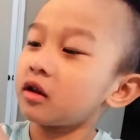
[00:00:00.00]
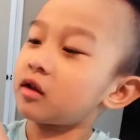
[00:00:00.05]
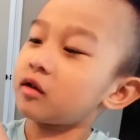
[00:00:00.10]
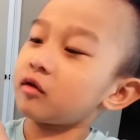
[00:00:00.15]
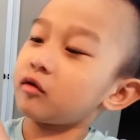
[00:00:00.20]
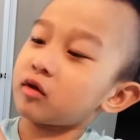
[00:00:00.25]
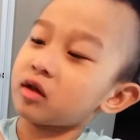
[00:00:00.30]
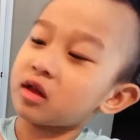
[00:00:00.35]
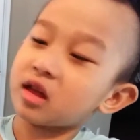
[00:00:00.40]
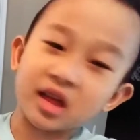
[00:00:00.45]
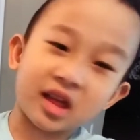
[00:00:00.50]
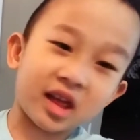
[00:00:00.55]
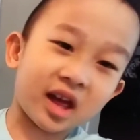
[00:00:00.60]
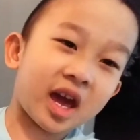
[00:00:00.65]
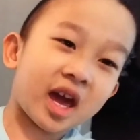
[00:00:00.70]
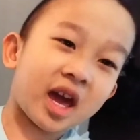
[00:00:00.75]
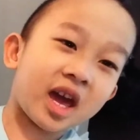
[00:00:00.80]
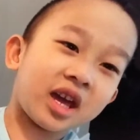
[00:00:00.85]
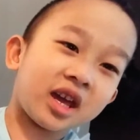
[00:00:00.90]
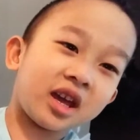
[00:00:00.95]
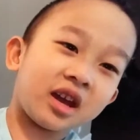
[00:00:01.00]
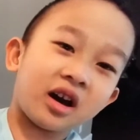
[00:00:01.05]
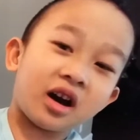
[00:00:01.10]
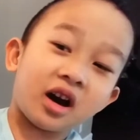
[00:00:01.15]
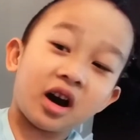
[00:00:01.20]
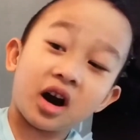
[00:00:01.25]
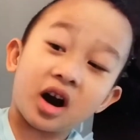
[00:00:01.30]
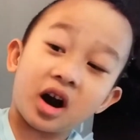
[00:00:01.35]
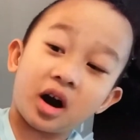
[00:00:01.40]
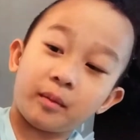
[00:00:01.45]
to
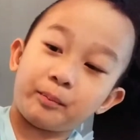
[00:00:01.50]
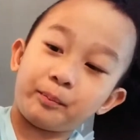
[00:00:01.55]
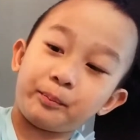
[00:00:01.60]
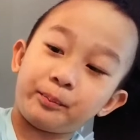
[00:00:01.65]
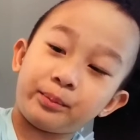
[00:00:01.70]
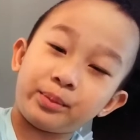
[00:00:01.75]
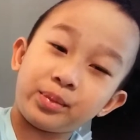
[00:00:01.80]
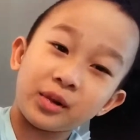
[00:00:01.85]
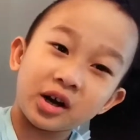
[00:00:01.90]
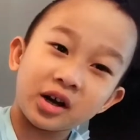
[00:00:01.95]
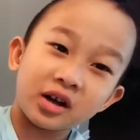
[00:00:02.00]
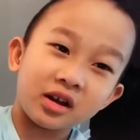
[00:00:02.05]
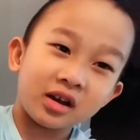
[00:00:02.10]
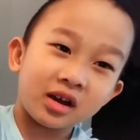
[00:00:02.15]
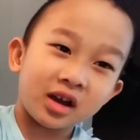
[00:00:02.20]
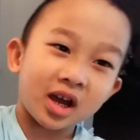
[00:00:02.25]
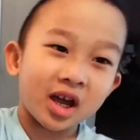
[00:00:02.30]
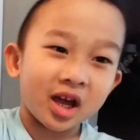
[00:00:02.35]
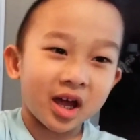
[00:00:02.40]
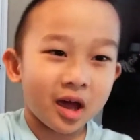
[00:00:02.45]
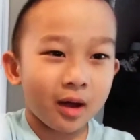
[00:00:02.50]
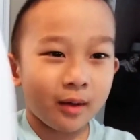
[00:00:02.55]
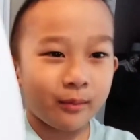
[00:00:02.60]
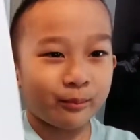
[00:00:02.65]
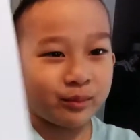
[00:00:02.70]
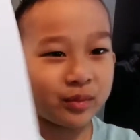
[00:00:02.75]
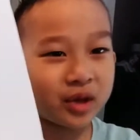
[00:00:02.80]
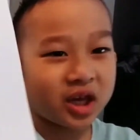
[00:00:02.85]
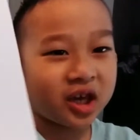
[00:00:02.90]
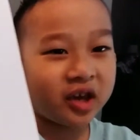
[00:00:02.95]
stay up
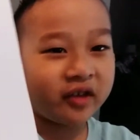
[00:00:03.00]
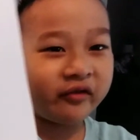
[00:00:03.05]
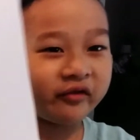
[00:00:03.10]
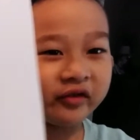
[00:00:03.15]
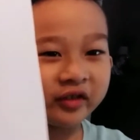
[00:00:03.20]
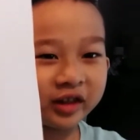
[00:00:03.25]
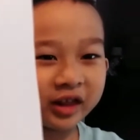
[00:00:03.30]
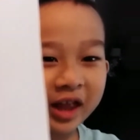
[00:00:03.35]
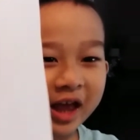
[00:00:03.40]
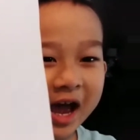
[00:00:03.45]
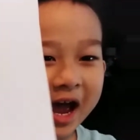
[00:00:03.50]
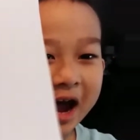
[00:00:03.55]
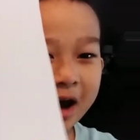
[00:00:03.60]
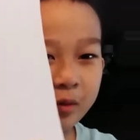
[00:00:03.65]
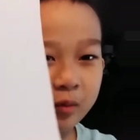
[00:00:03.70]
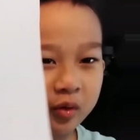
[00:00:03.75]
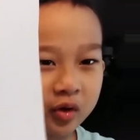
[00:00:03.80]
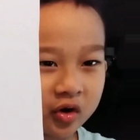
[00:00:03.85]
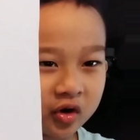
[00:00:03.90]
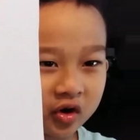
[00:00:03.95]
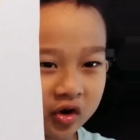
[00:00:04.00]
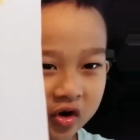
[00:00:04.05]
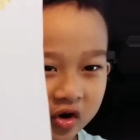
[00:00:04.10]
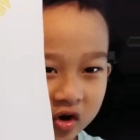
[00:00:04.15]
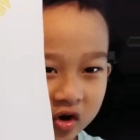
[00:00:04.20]
and be flowers.